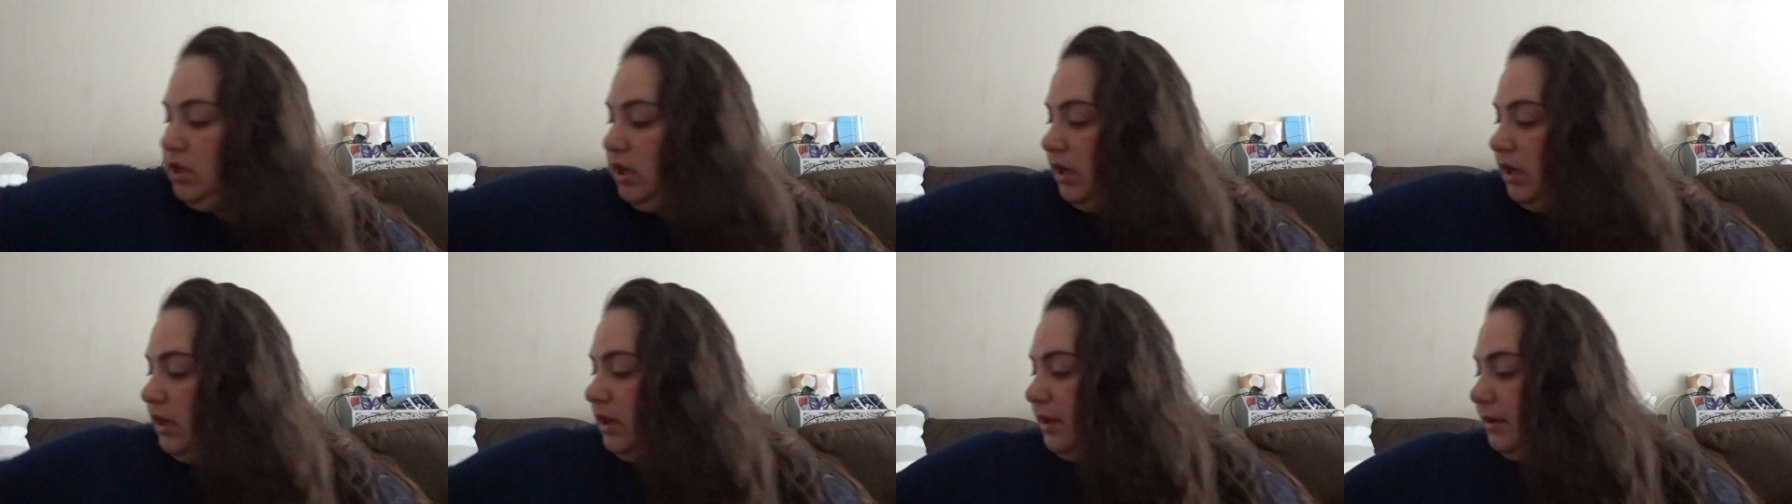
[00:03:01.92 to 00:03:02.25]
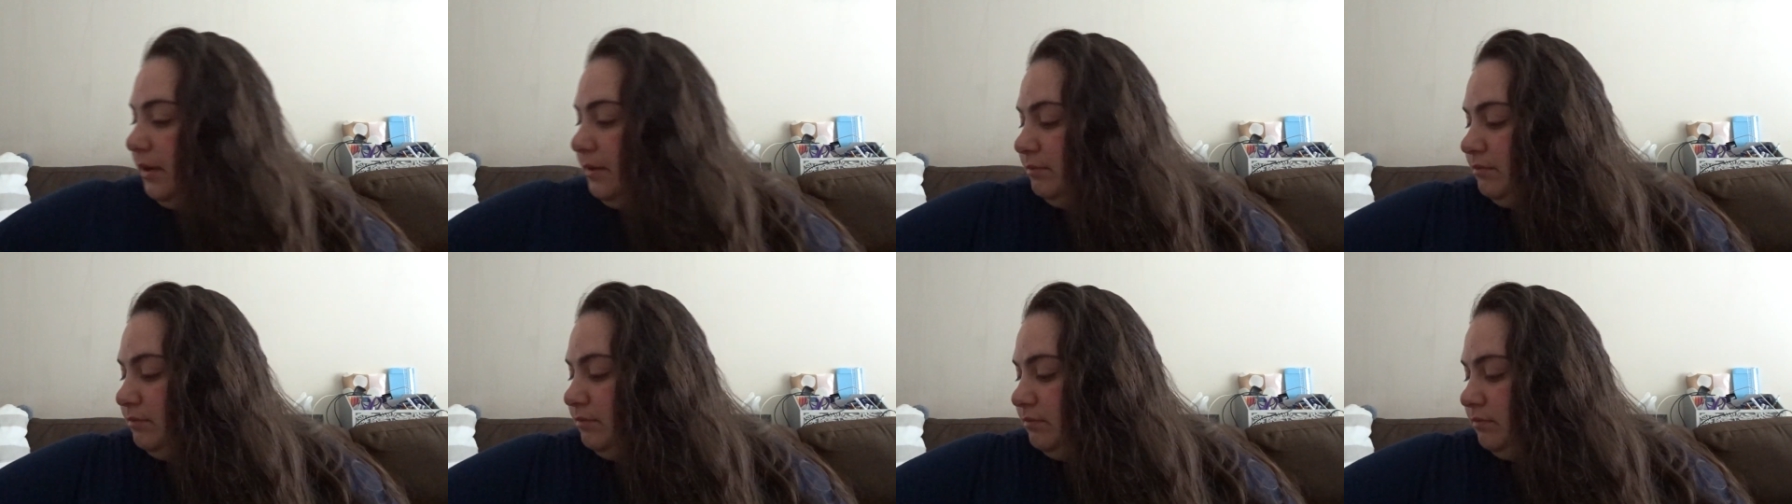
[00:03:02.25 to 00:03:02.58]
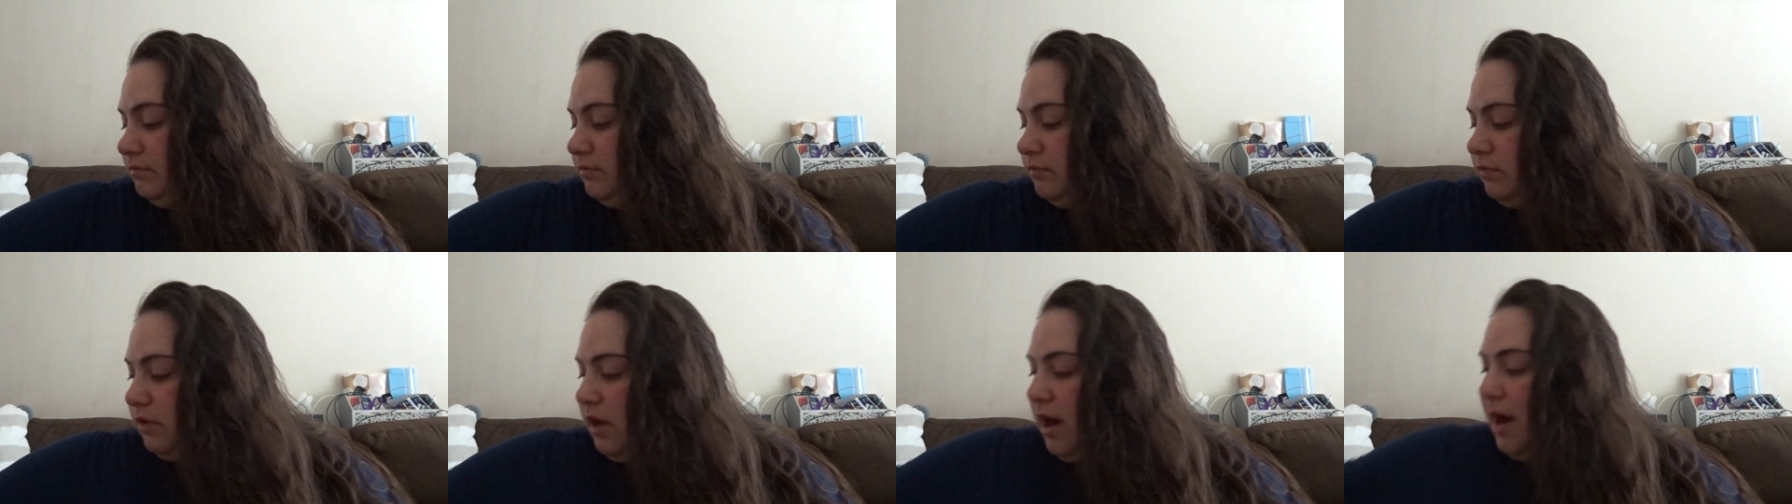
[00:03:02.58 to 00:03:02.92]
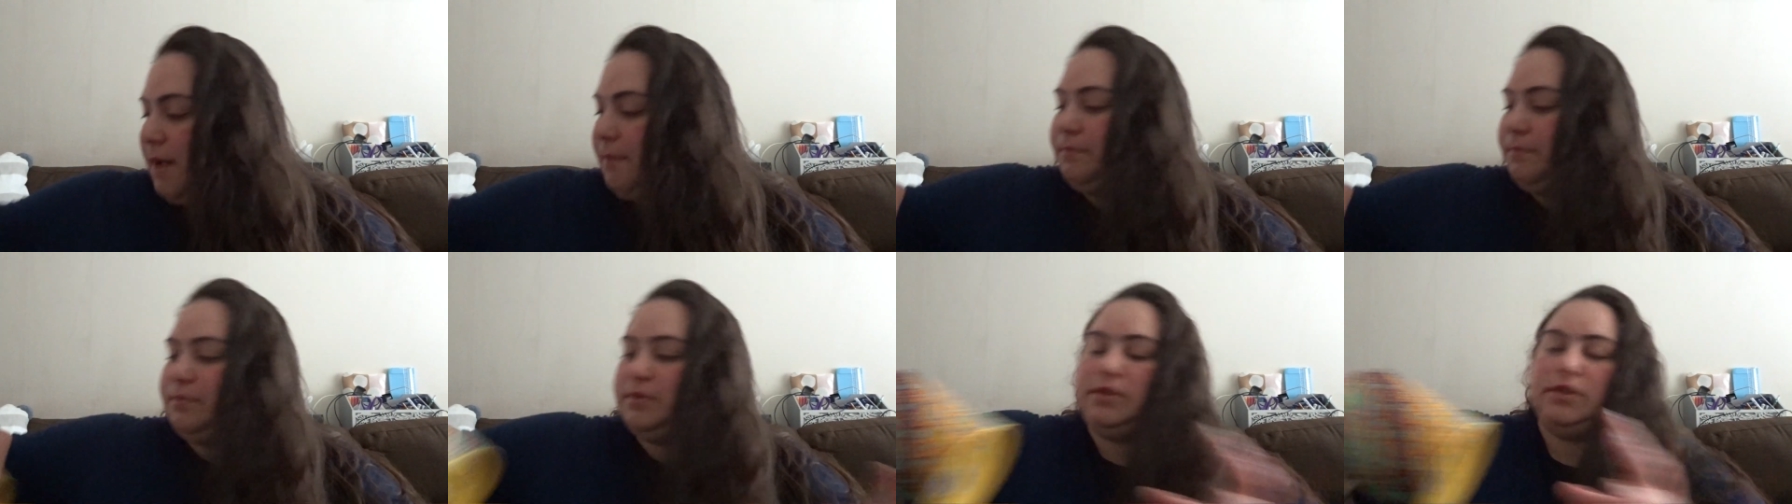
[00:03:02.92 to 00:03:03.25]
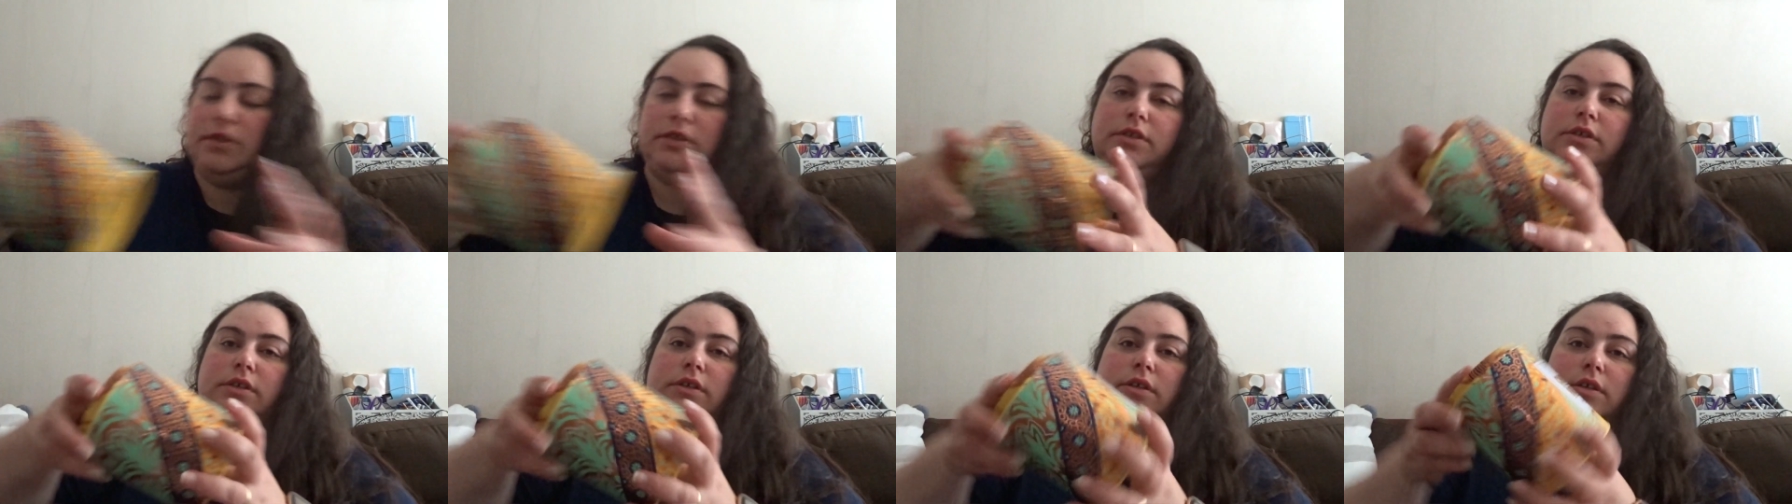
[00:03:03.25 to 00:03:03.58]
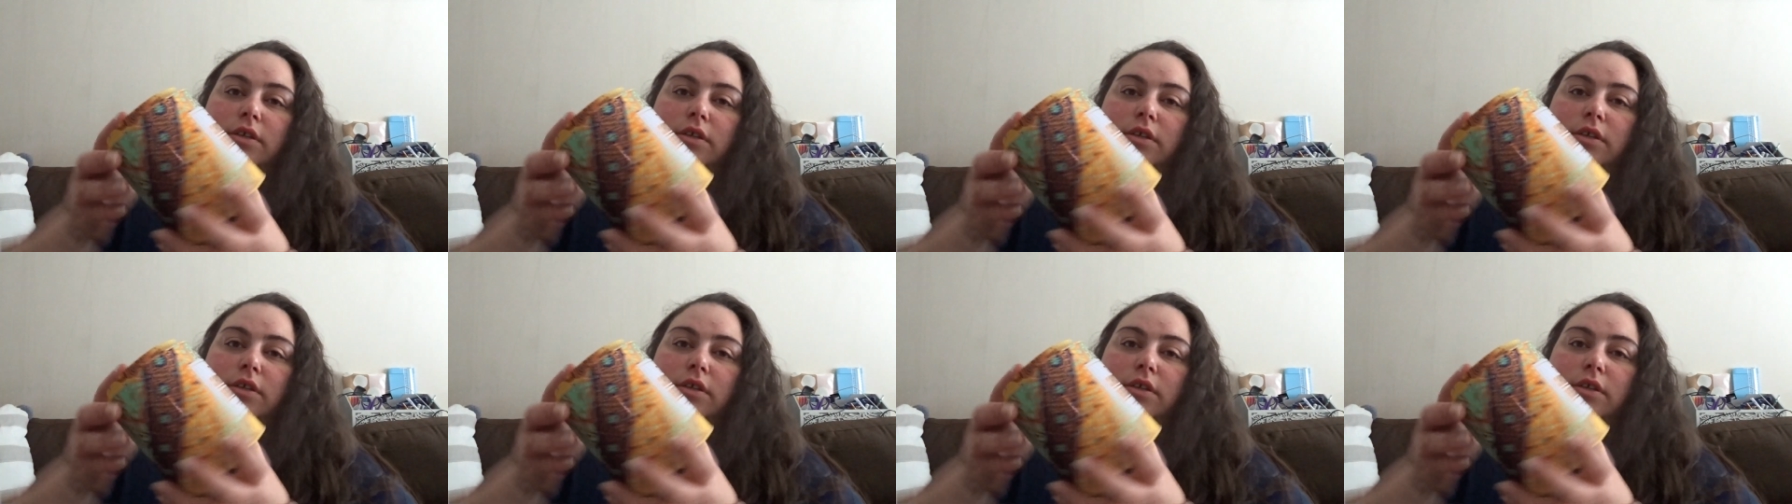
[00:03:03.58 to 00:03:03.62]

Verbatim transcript: um, wrapped